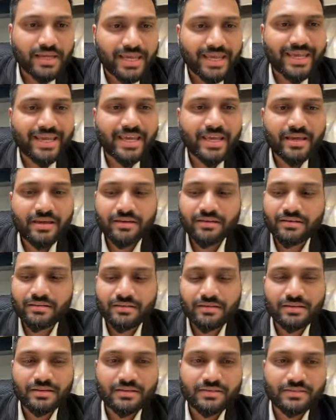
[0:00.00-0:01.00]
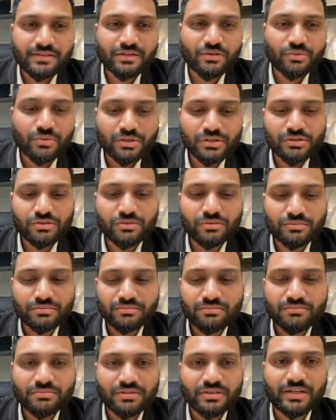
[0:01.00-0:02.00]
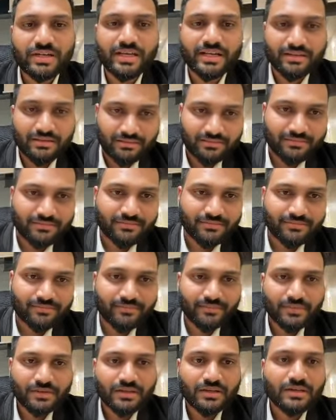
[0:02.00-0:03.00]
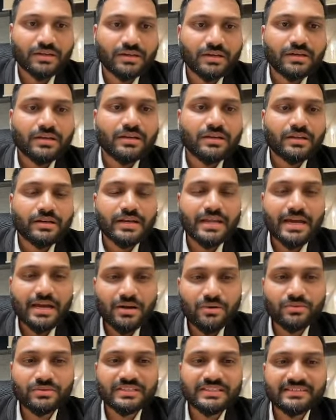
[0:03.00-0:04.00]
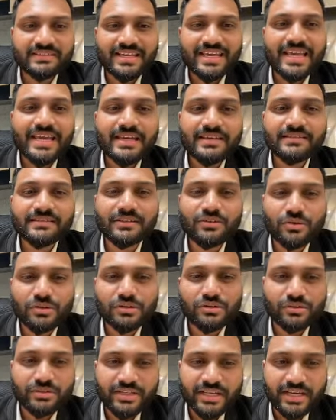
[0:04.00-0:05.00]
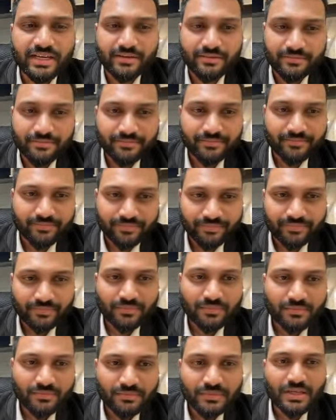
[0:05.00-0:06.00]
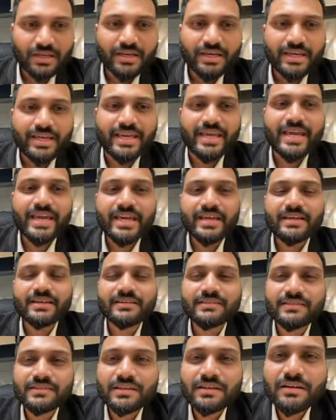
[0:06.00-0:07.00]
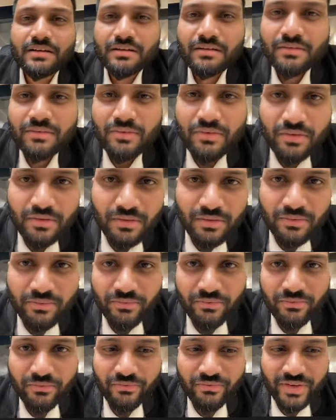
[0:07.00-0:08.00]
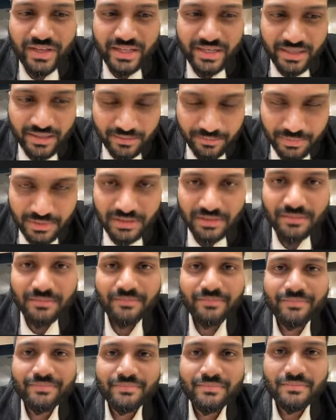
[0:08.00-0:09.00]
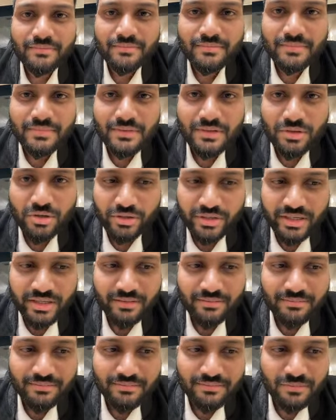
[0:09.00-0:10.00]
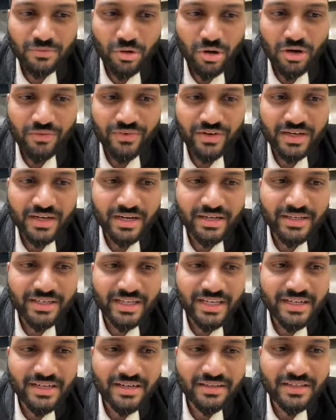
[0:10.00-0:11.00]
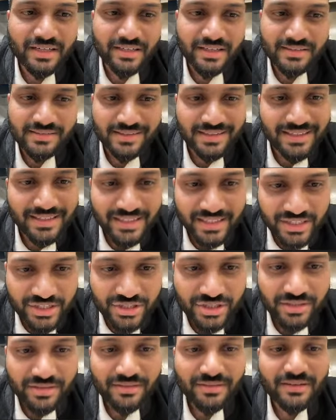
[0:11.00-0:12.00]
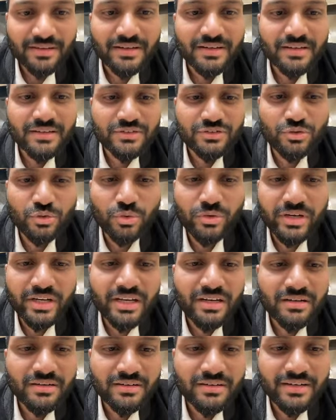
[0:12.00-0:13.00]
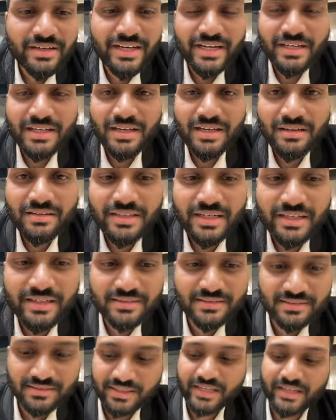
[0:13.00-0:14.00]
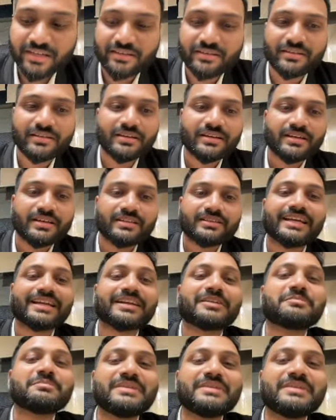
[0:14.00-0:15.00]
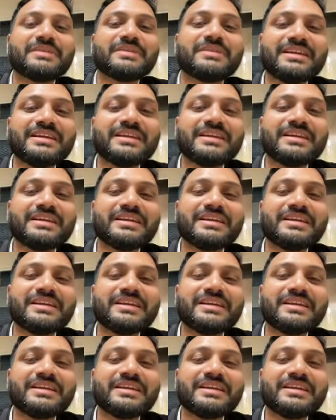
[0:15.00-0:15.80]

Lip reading: a is equal to 10. Now this a is equal to 10, a is a variable, okay, of a container that is integer storing data that is 10. That means what?